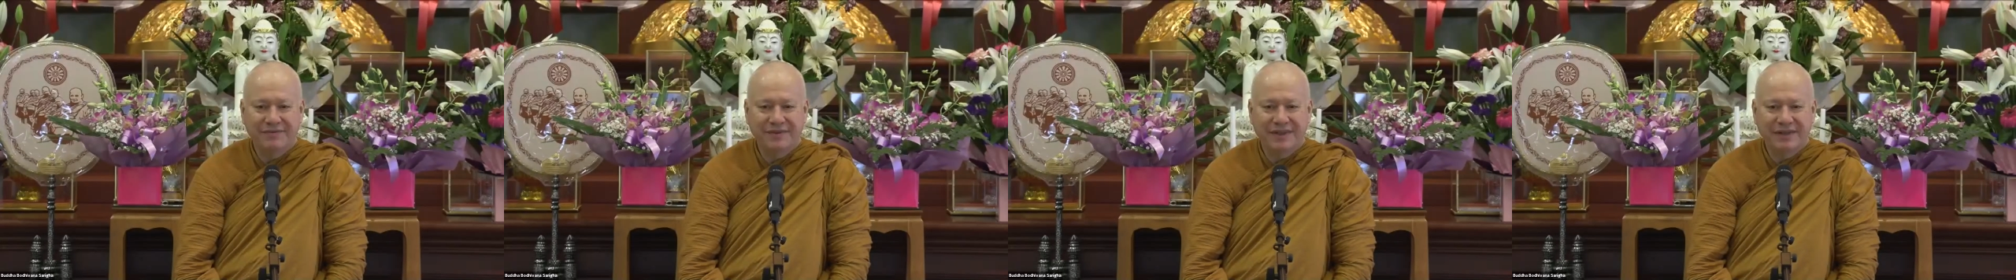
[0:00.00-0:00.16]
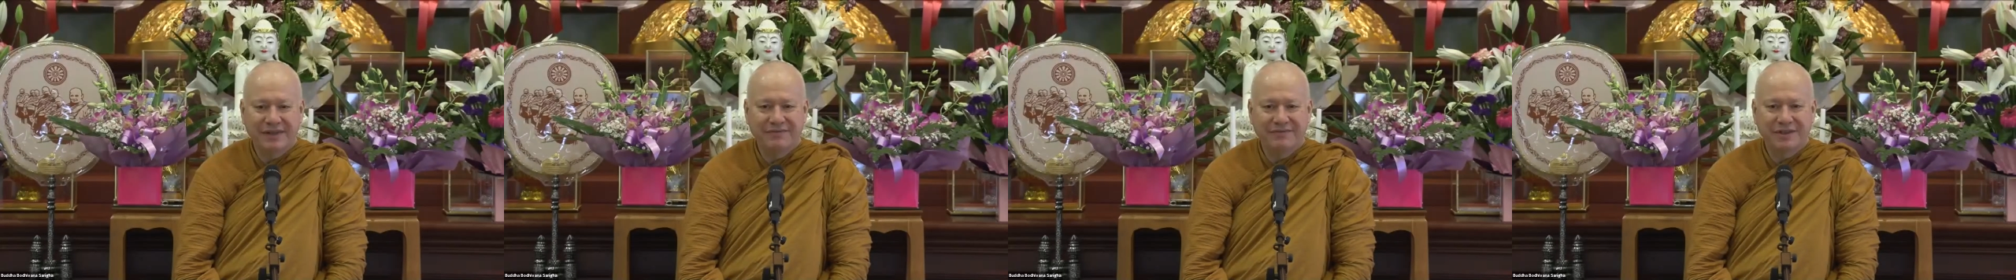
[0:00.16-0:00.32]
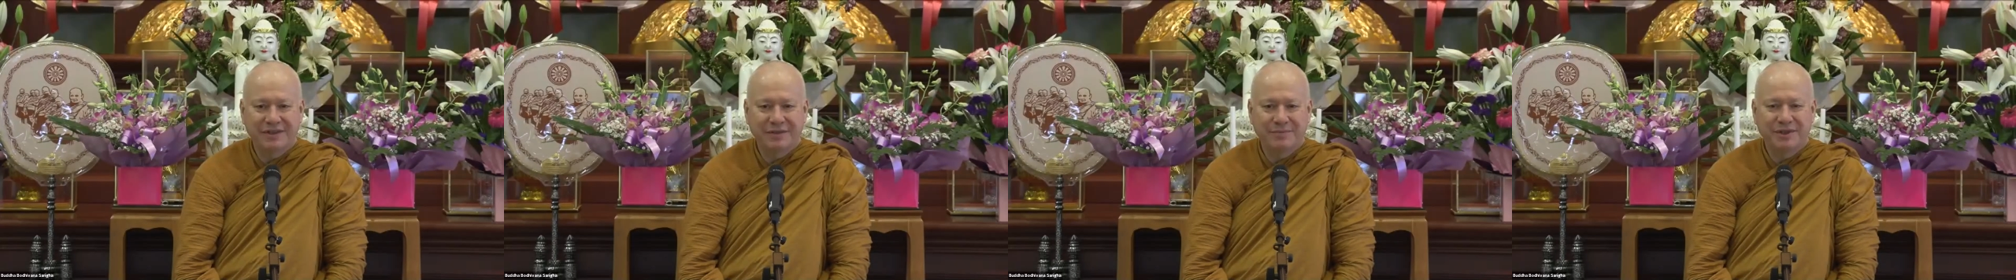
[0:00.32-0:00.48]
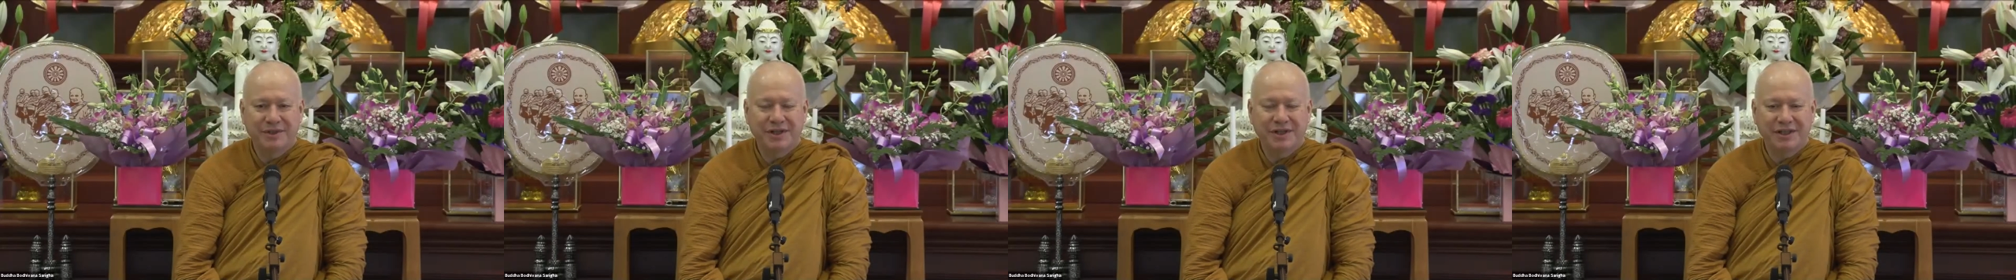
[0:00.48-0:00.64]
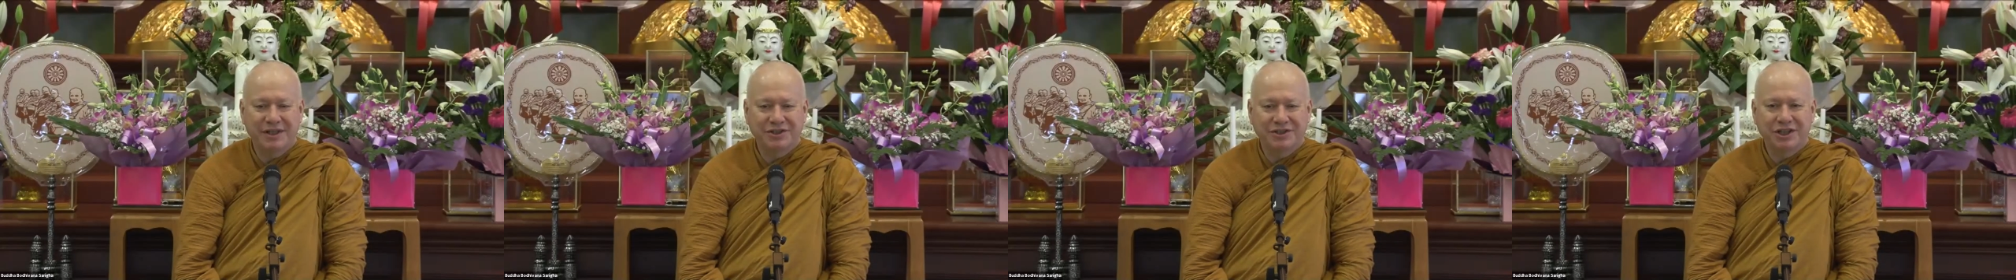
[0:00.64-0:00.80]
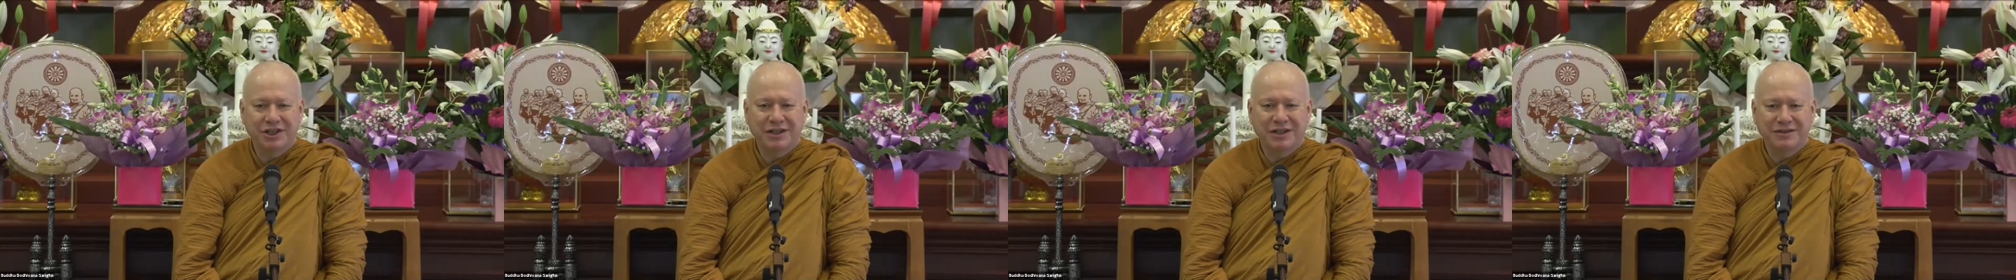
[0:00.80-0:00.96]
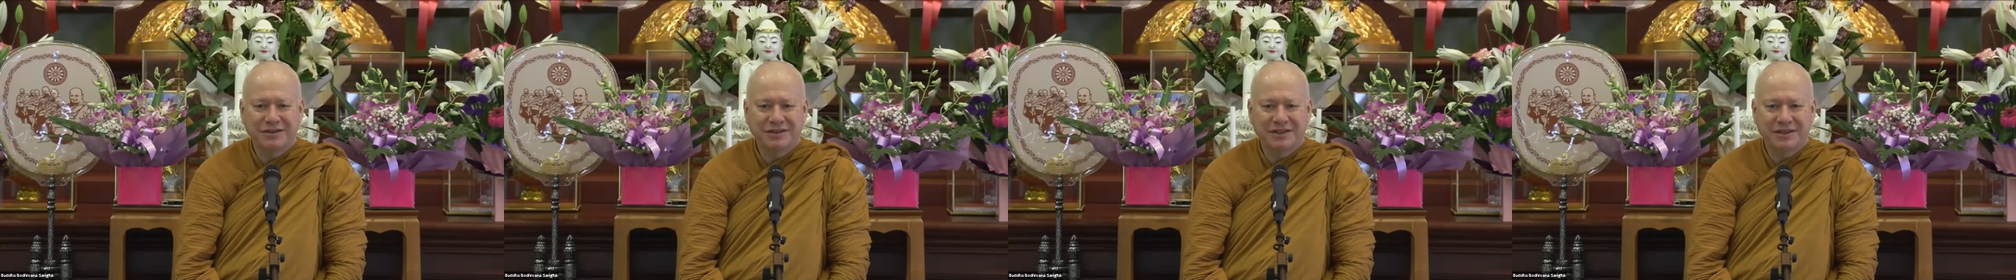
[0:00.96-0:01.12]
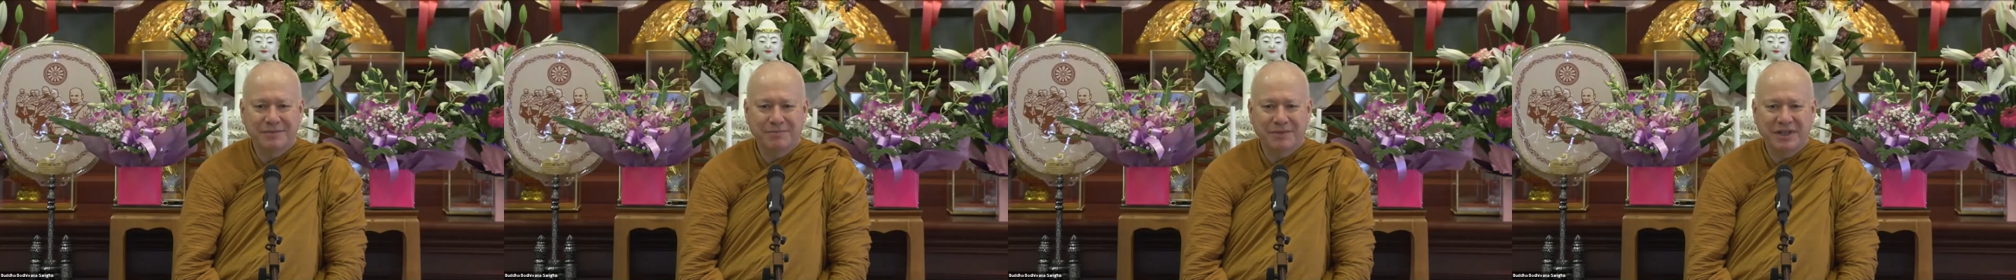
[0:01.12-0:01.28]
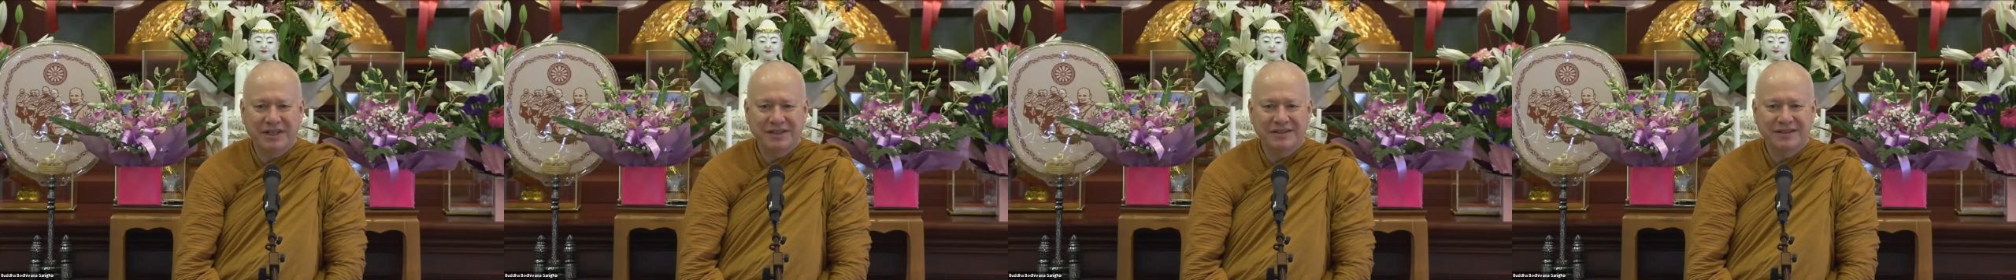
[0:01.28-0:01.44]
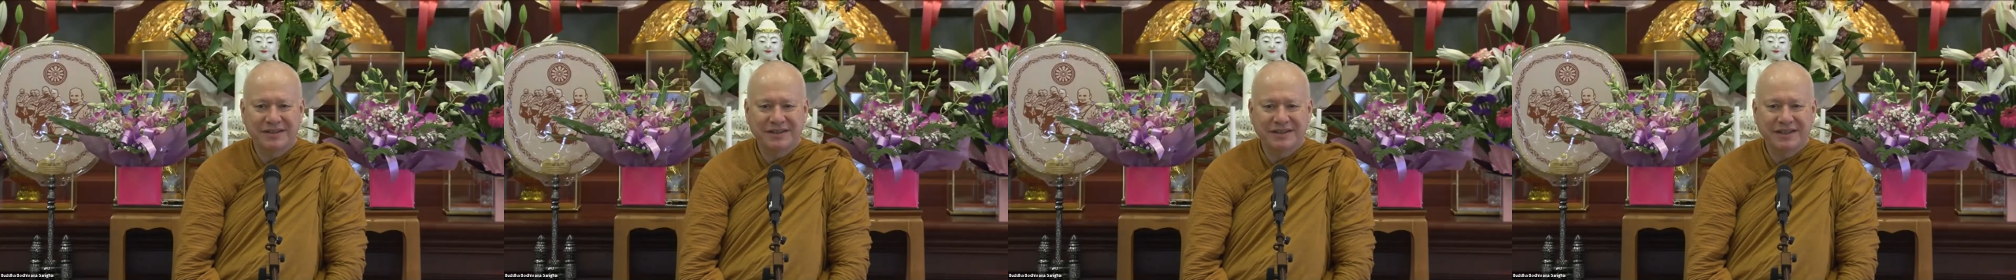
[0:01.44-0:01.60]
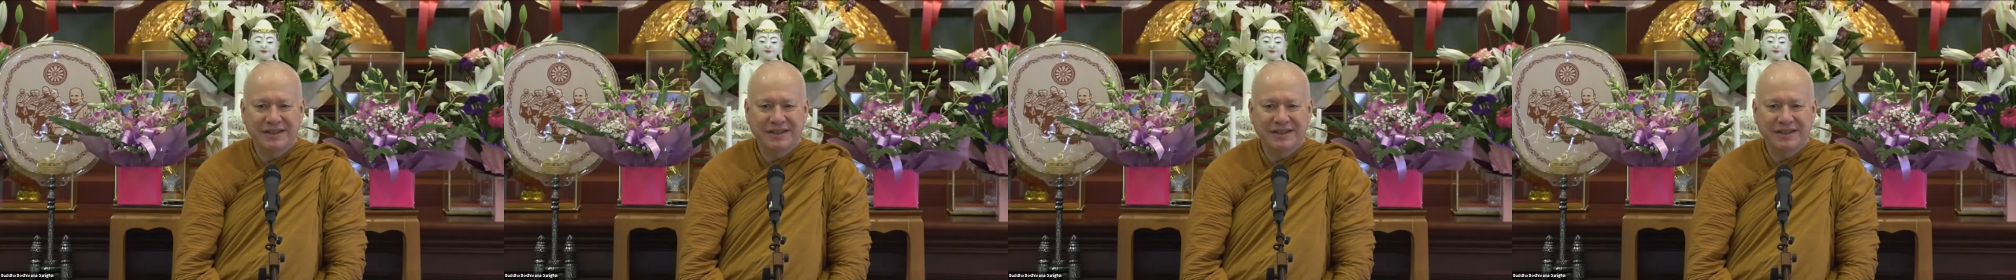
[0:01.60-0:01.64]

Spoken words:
given them I chanted a blessing.